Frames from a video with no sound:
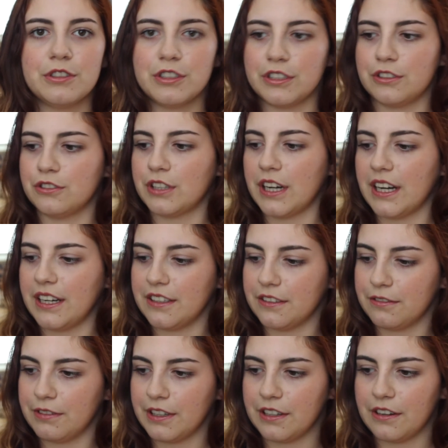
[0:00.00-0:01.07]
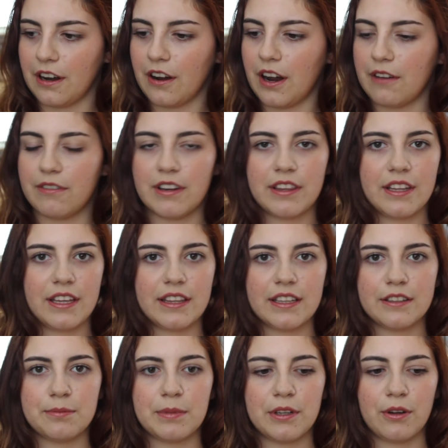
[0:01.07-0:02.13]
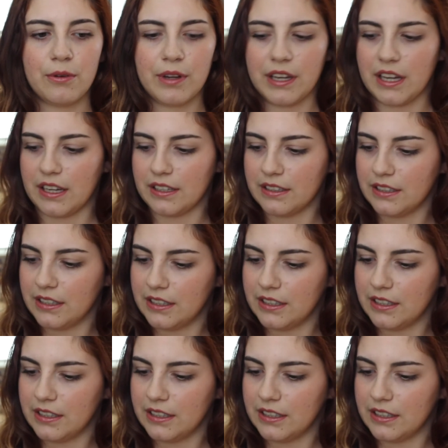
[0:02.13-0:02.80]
just trying to figure out everything that's been going on.